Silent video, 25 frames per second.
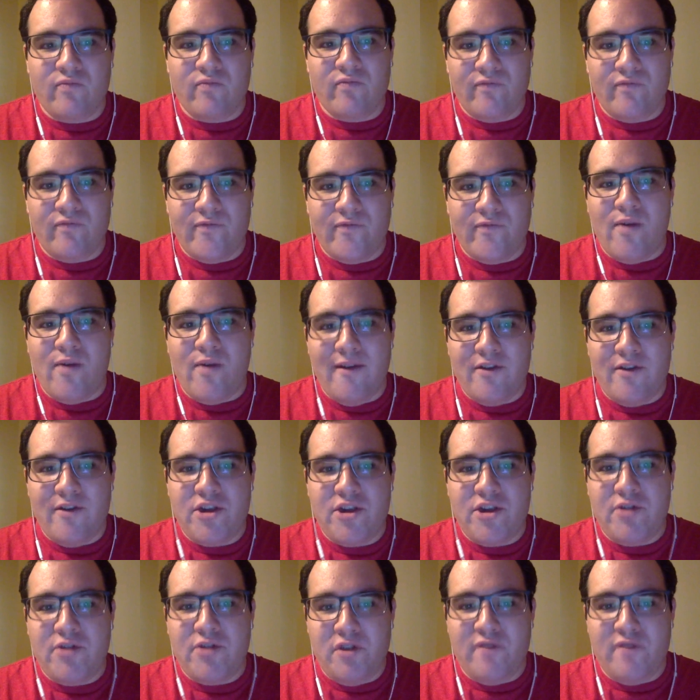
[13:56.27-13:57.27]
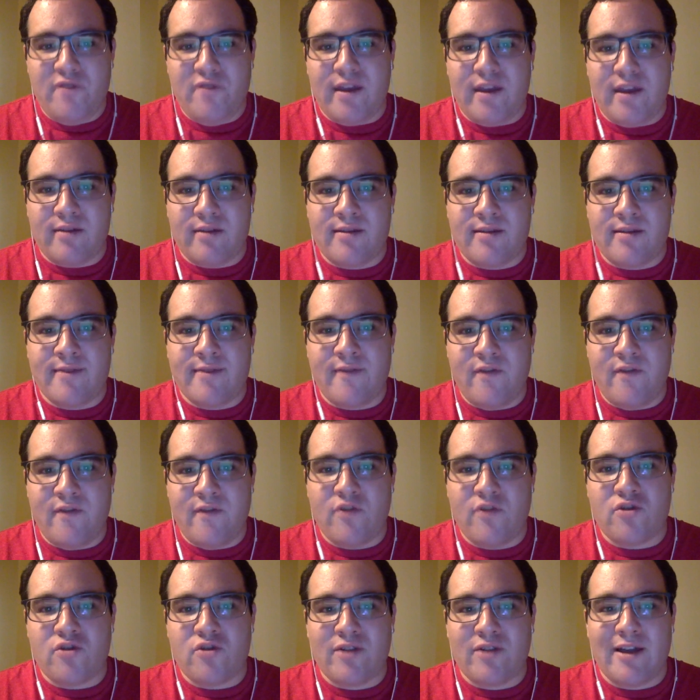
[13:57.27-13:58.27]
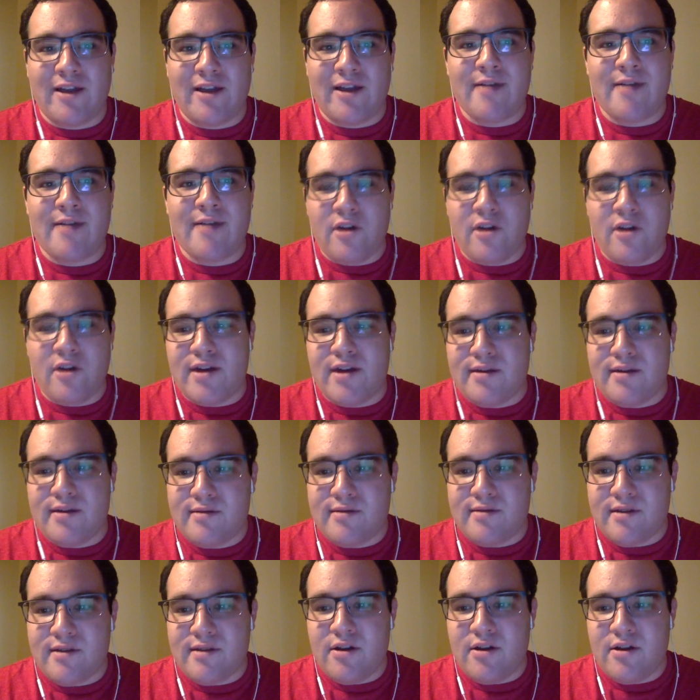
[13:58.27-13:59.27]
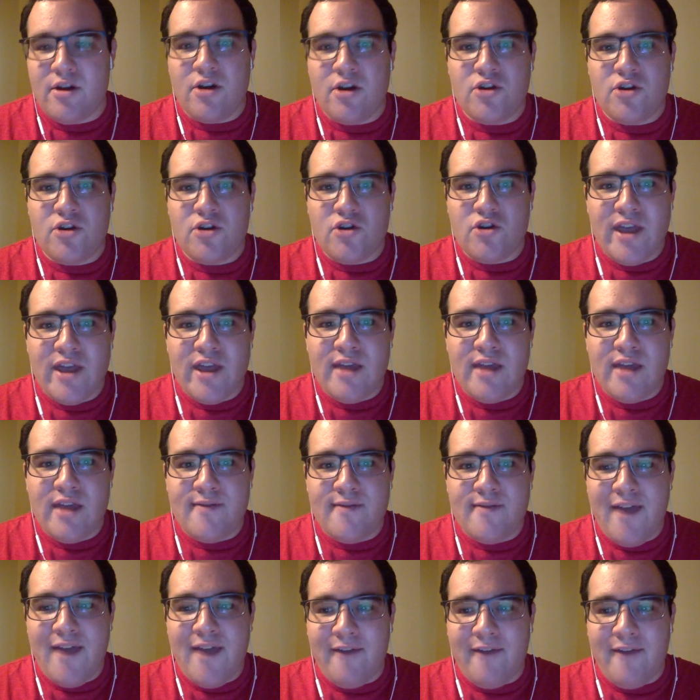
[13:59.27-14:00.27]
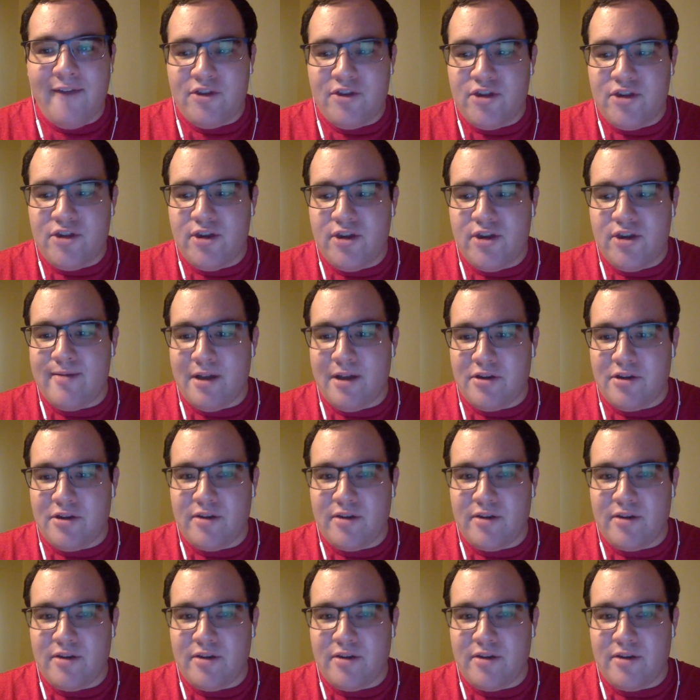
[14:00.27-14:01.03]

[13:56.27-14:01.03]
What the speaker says: the way that she would do things in the future, like as an artist. Showcase the fact that she can actually